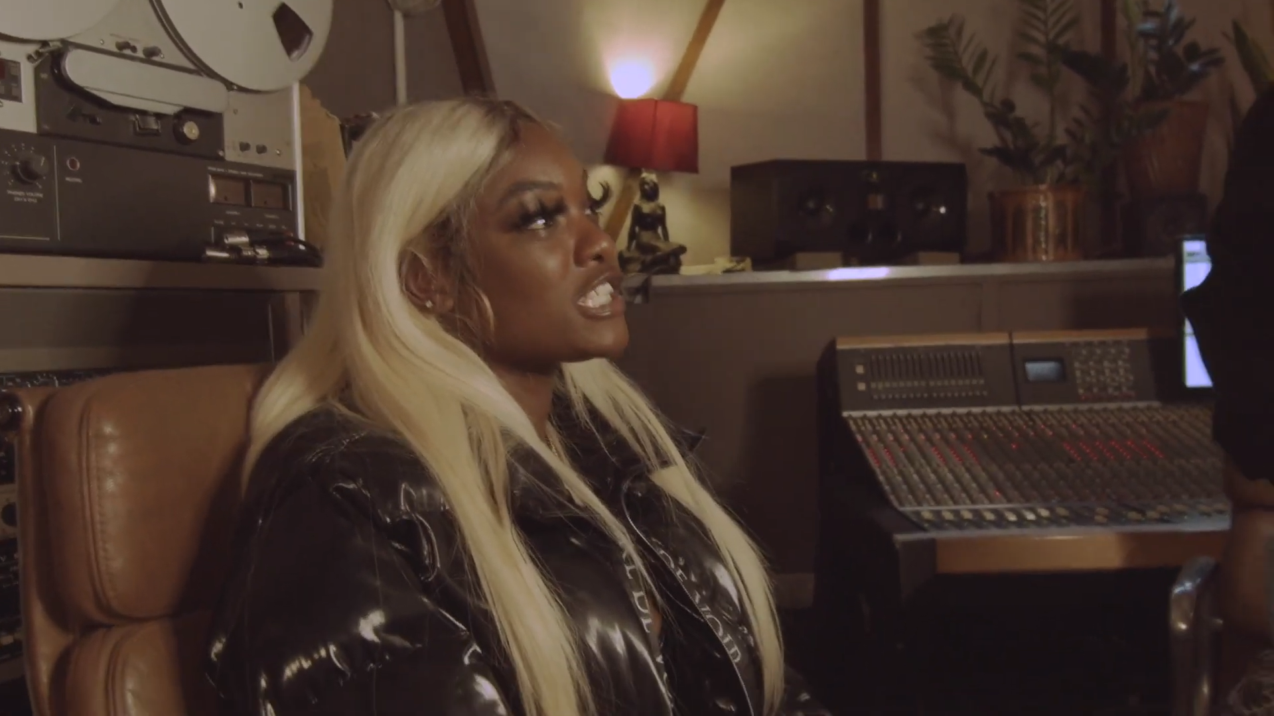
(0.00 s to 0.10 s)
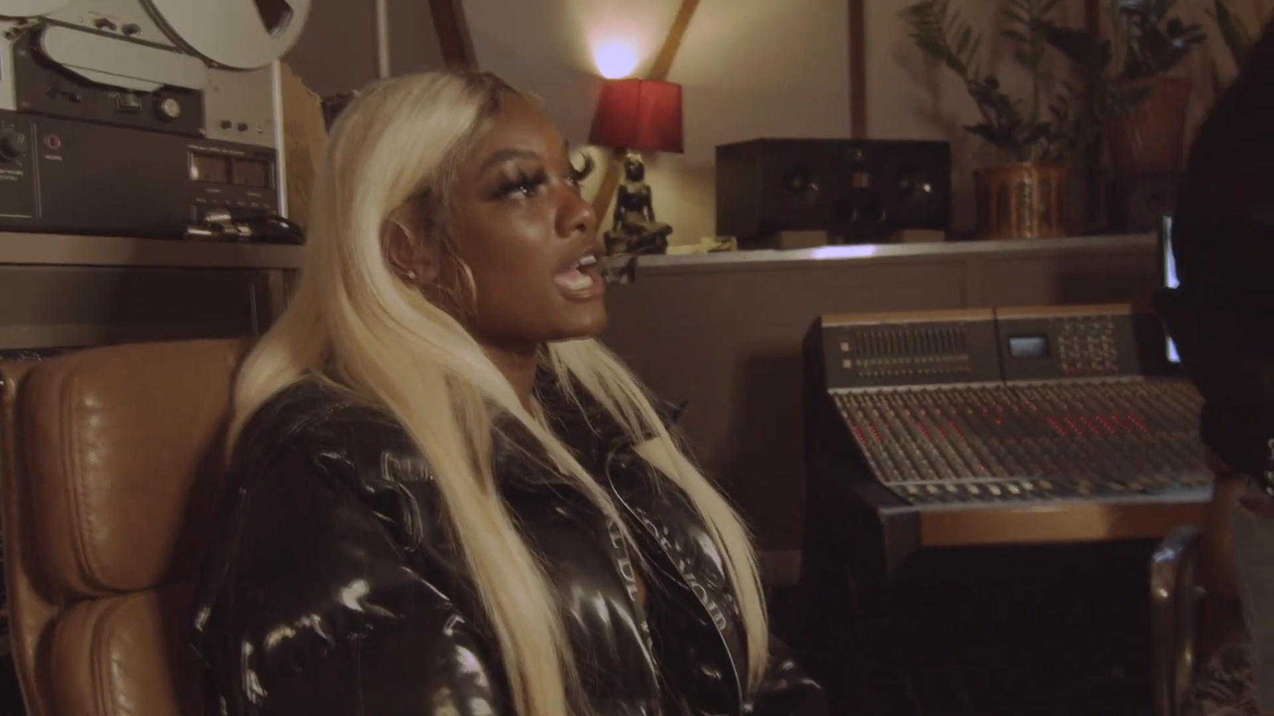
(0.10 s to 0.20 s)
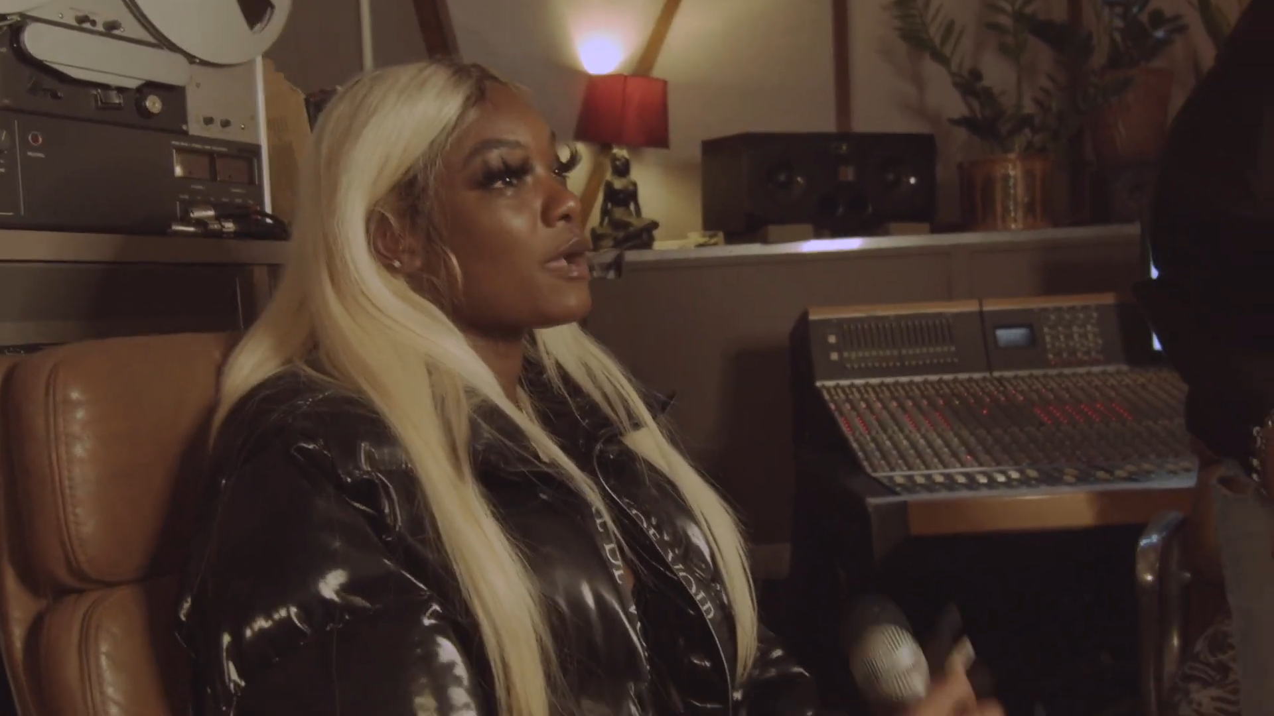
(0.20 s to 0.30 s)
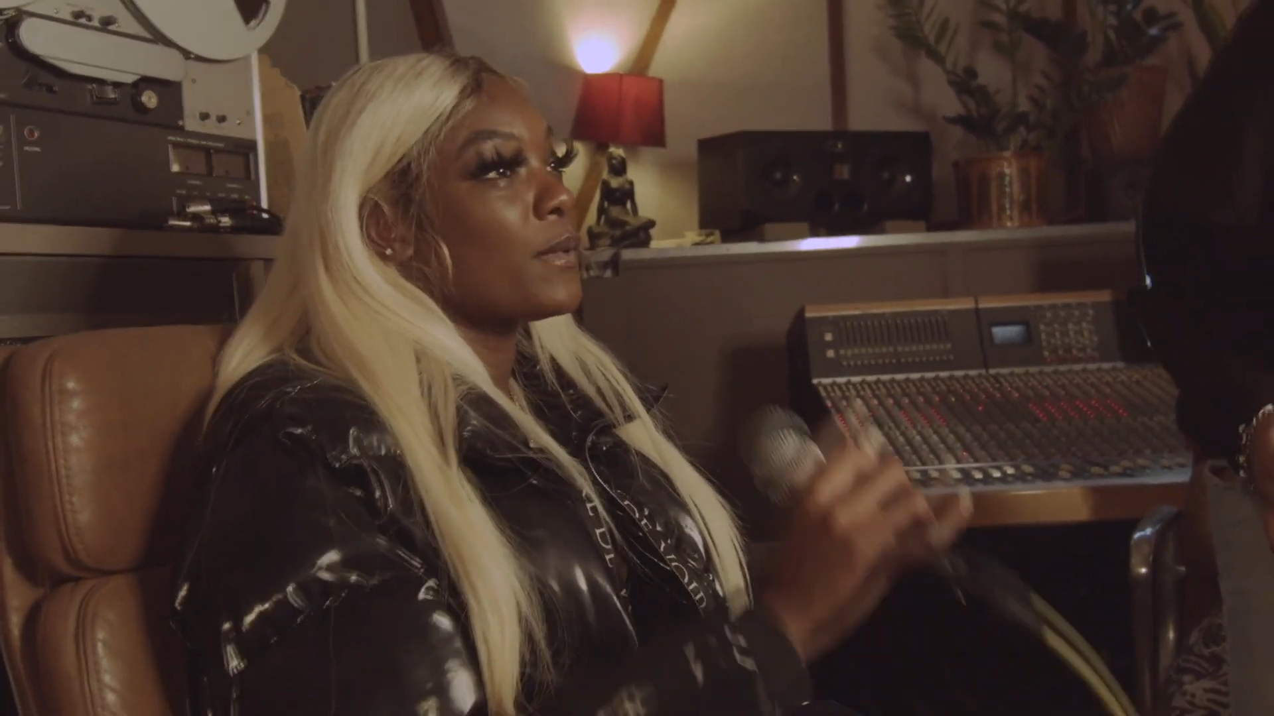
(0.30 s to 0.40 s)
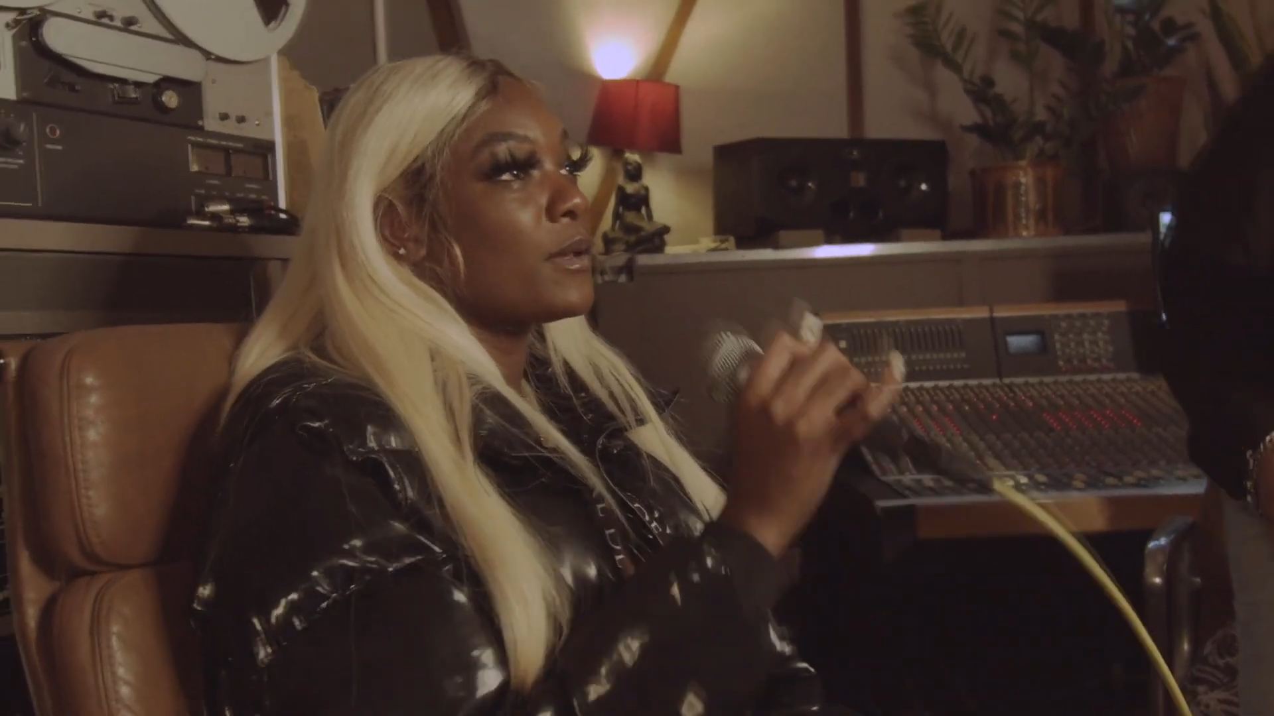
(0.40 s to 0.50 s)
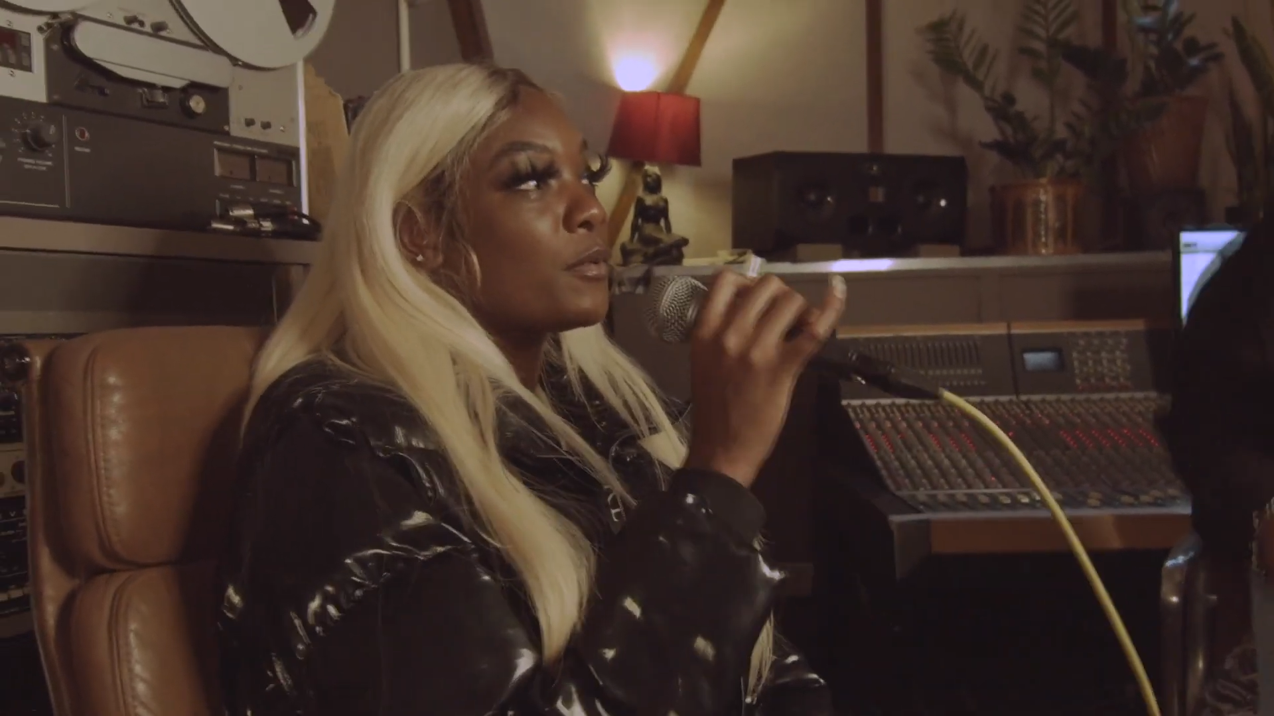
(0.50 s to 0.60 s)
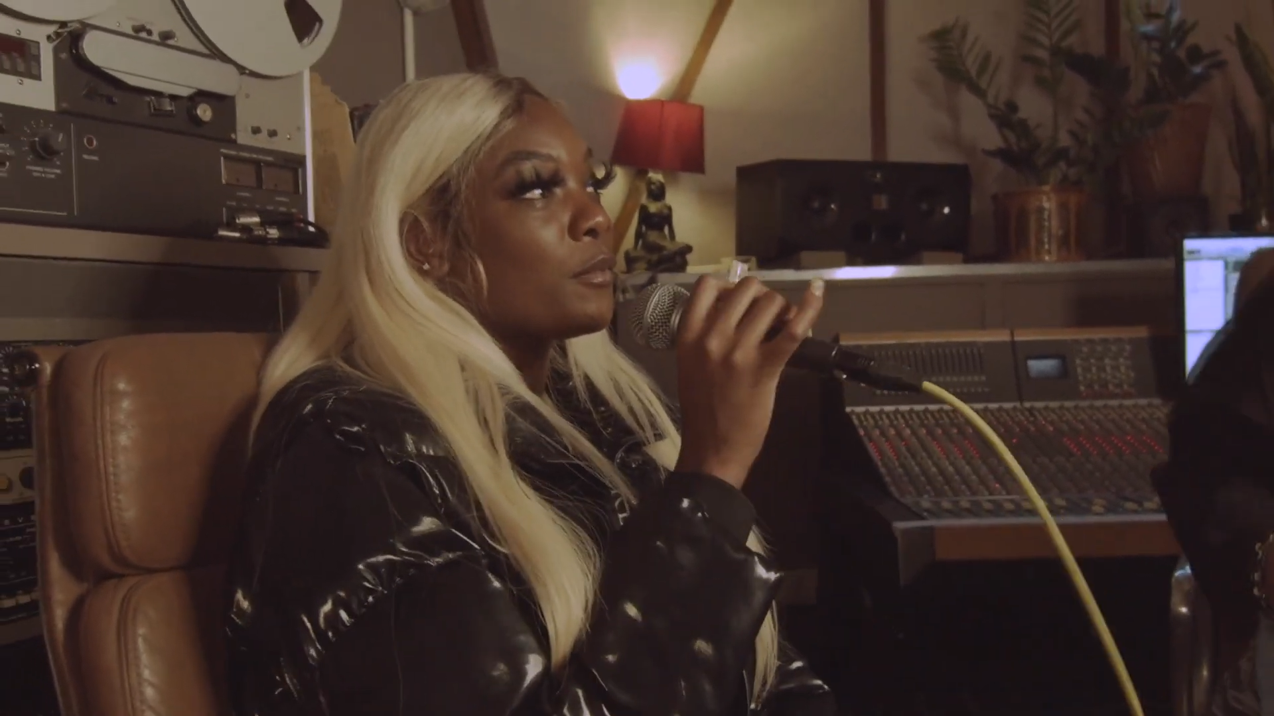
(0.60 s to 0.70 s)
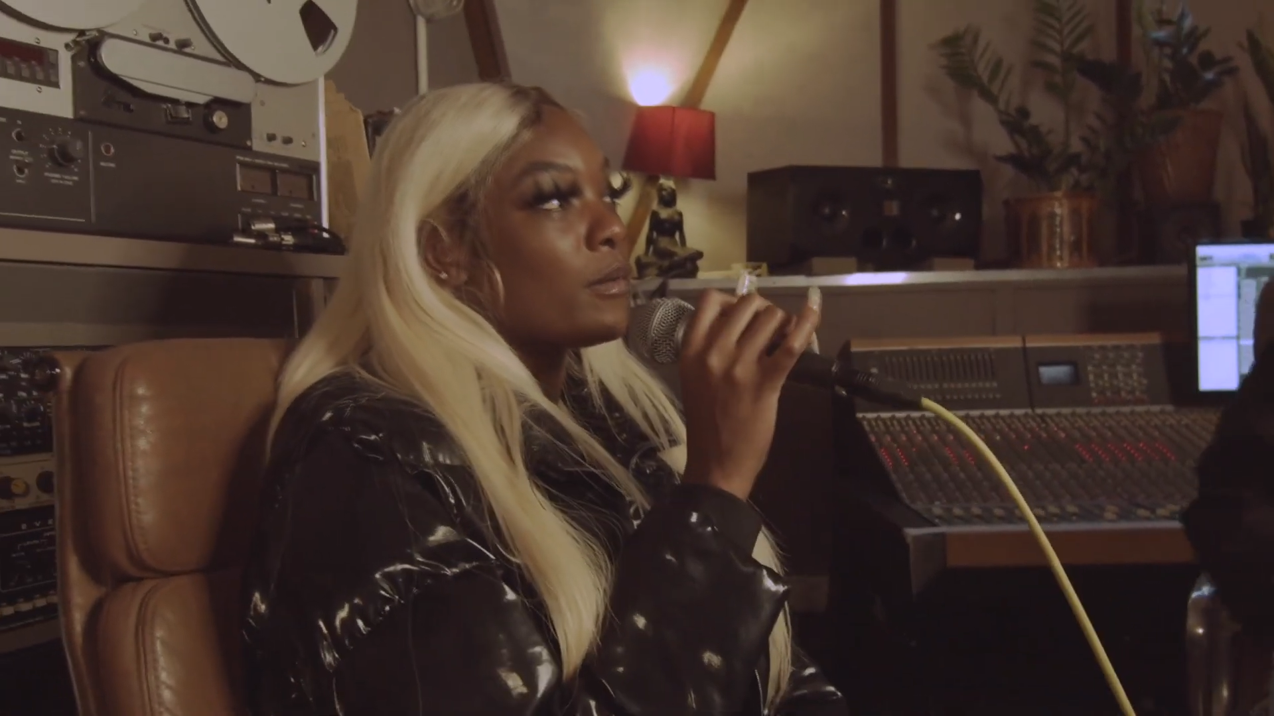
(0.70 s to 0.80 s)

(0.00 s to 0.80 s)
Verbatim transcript: It's no. like people